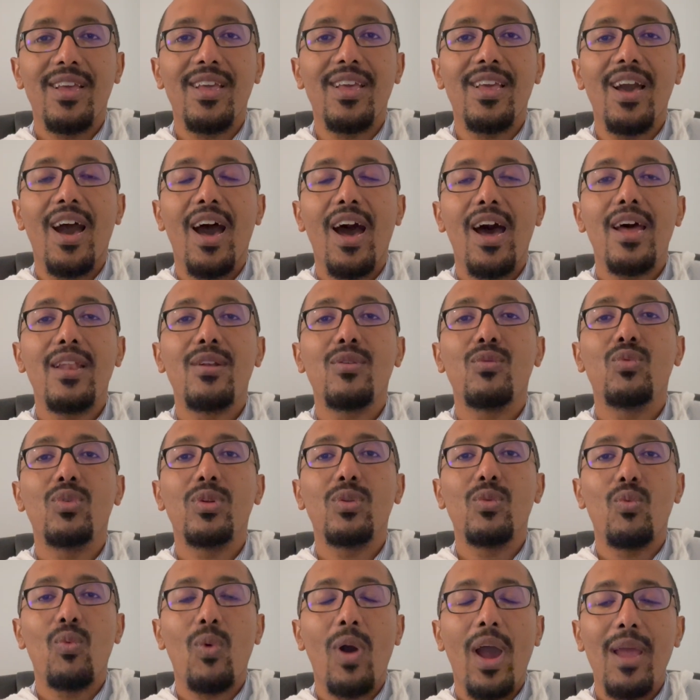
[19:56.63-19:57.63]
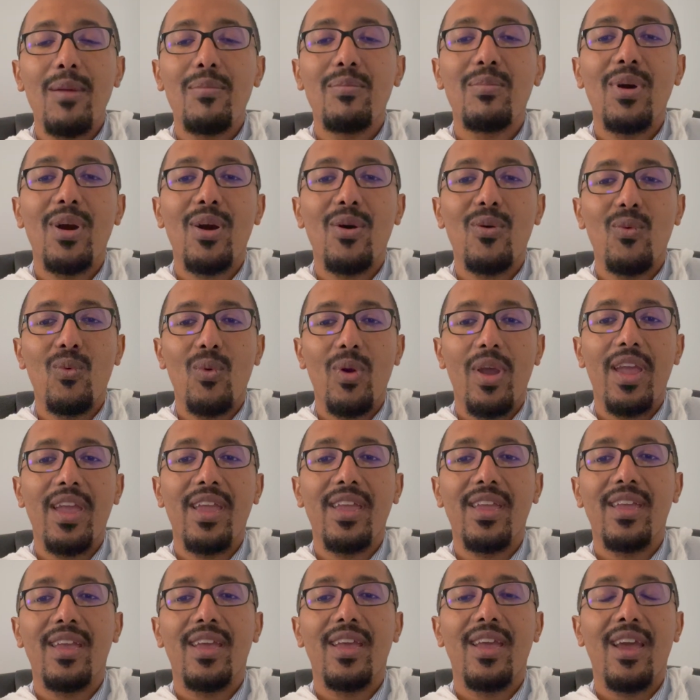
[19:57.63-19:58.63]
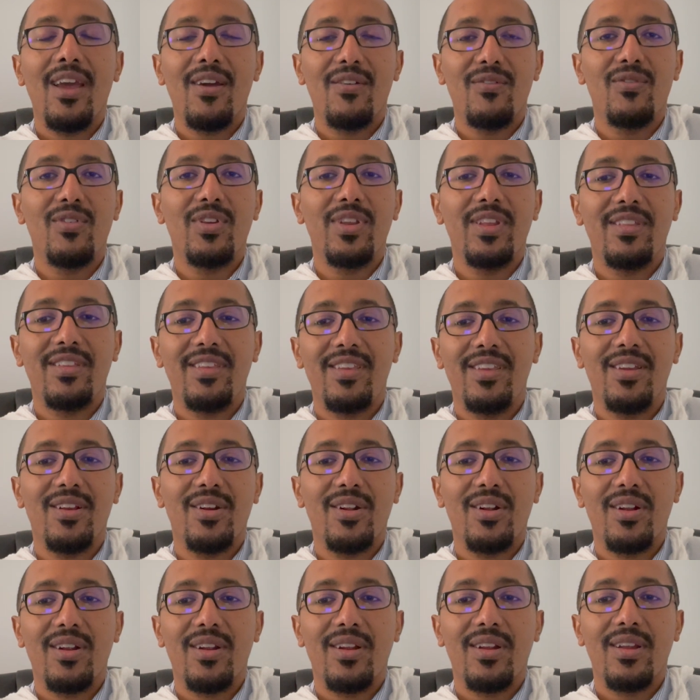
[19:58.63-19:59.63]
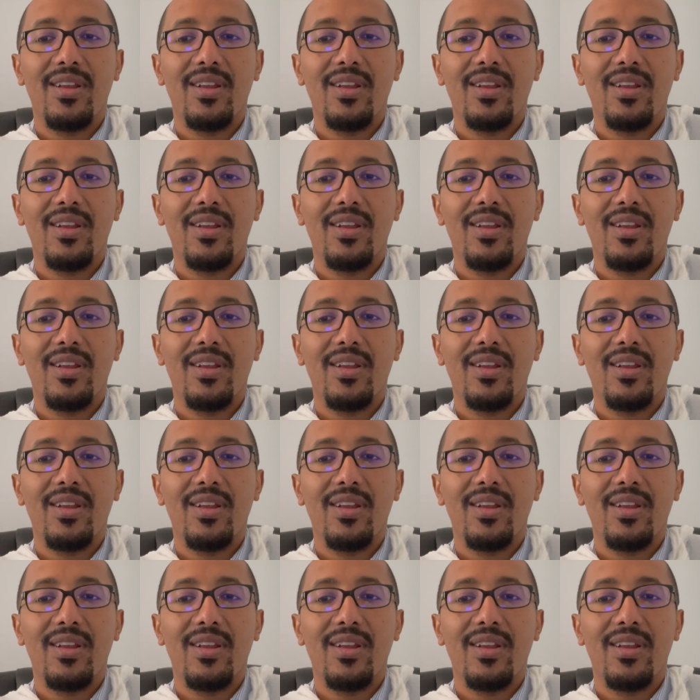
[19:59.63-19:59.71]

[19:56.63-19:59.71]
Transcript: God will wipe away every tear.